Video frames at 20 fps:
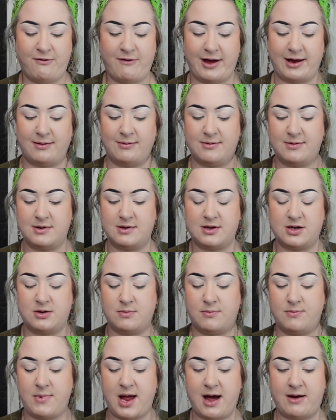I
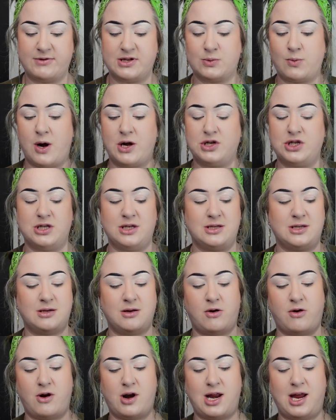have swatches
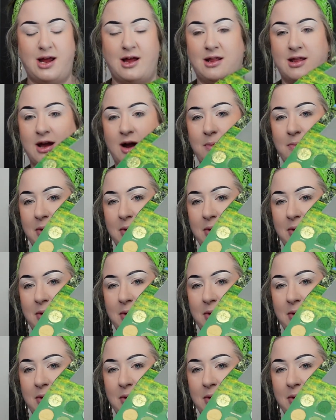already in there,